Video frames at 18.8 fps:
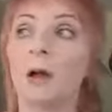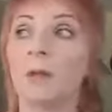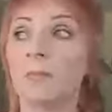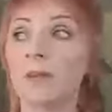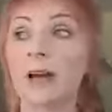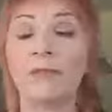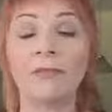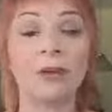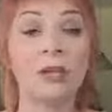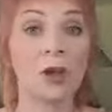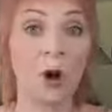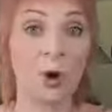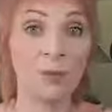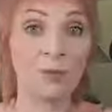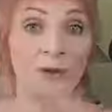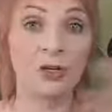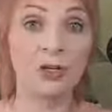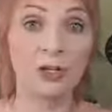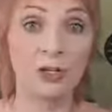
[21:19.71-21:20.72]
Definitely
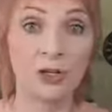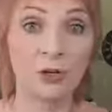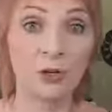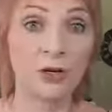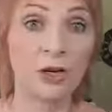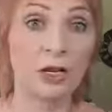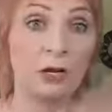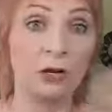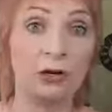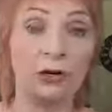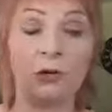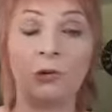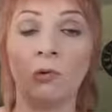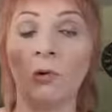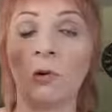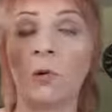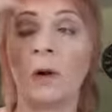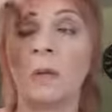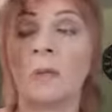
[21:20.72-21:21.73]
open to new gear and new
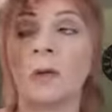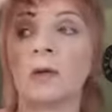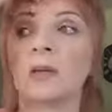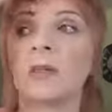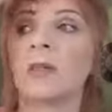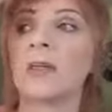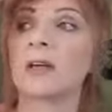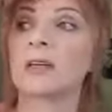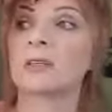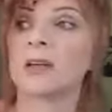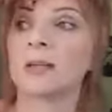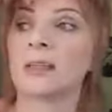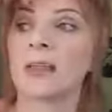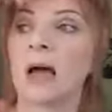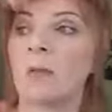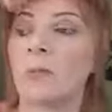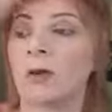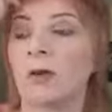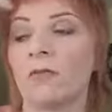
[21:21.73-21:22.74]
equipment and things like
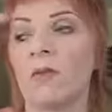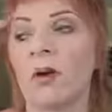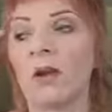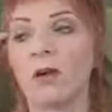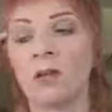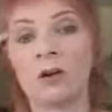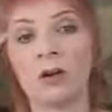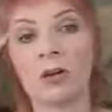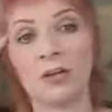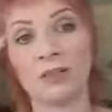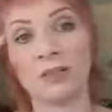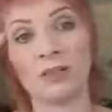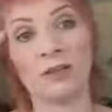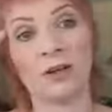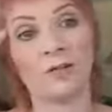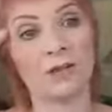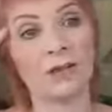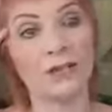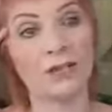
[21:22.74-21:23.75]
that, but I find a lot of the
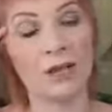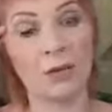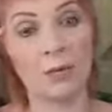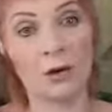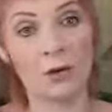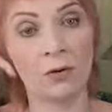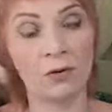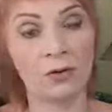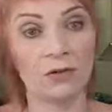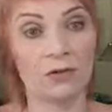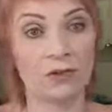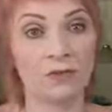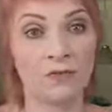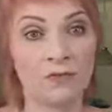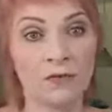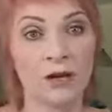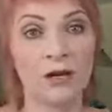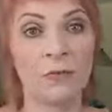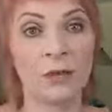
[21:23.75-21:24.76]
stuff that's come out is just
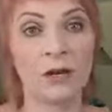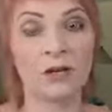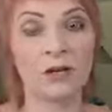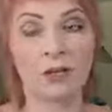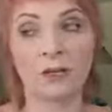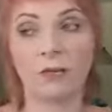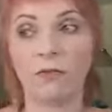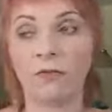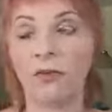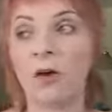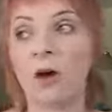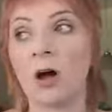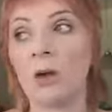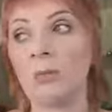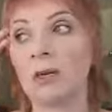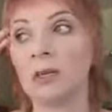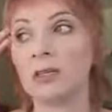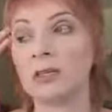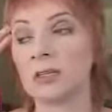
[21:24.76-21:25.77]
fundamentally
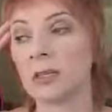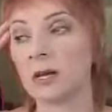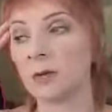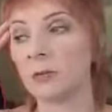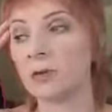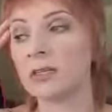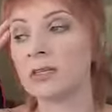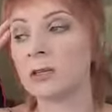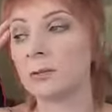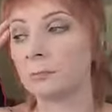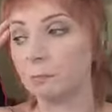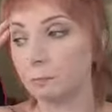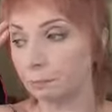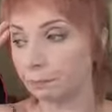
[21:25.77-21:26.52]
flawed because of that reason.